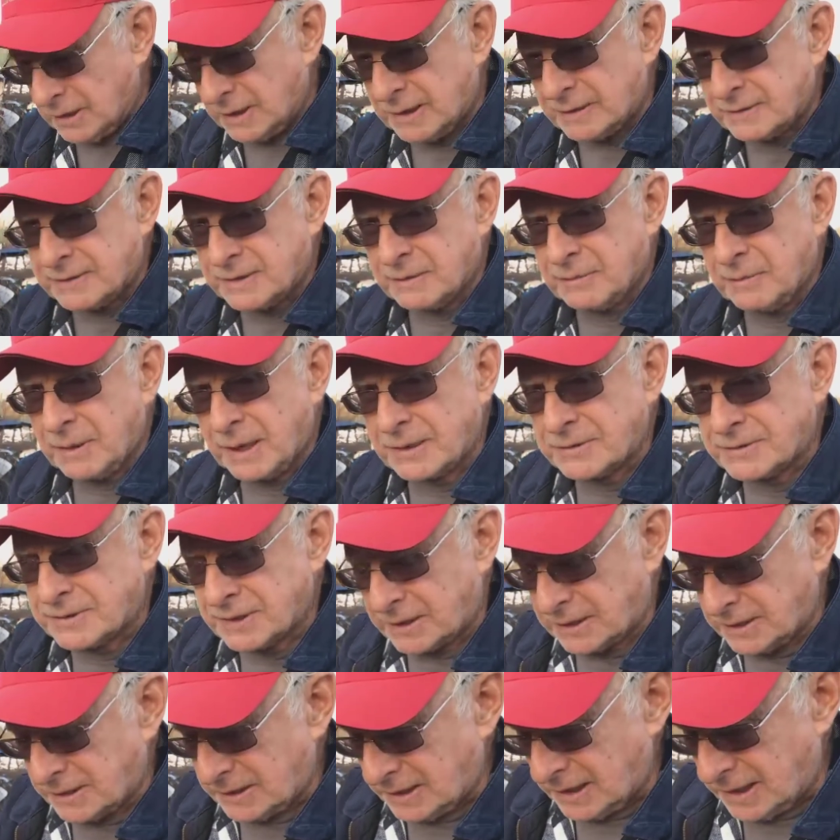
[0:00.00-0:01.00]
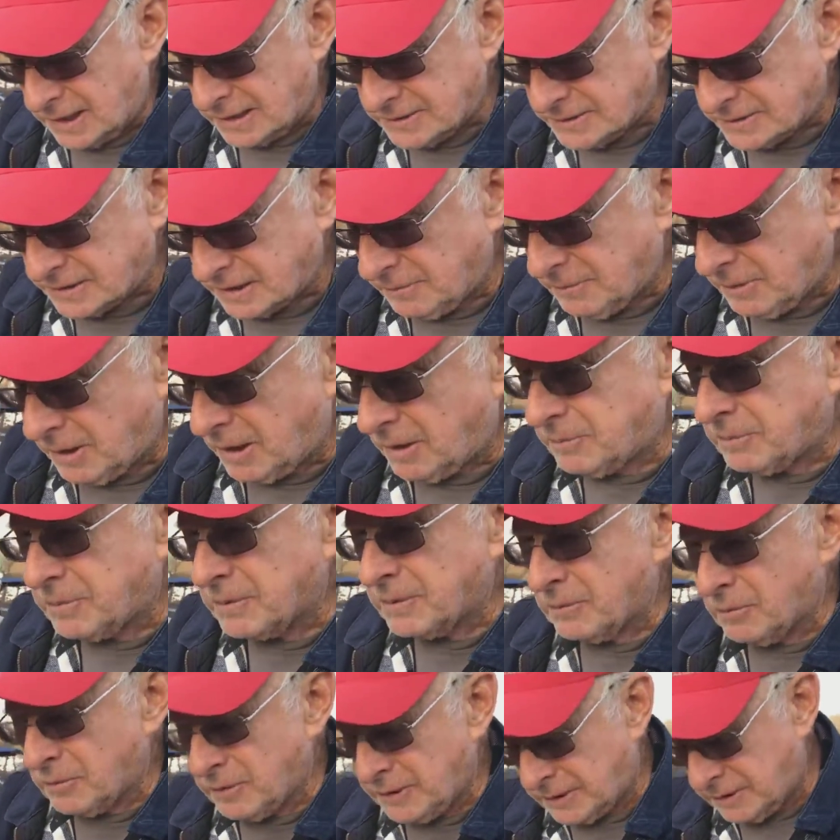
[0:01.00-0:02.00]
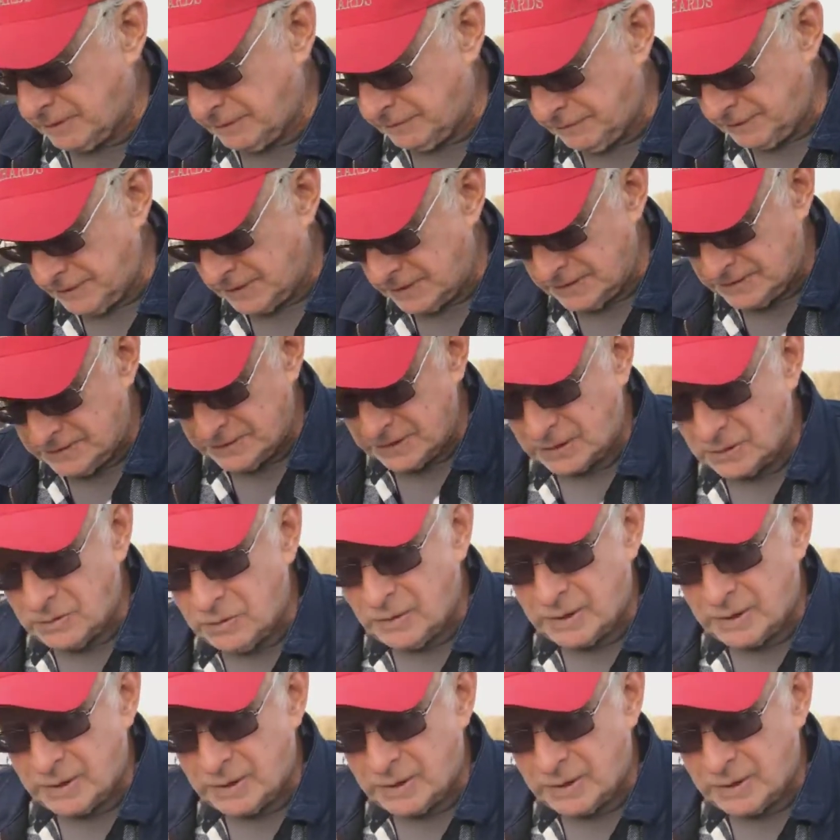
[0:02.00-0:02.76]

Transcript: let the Mexican guys come up, and we could finish it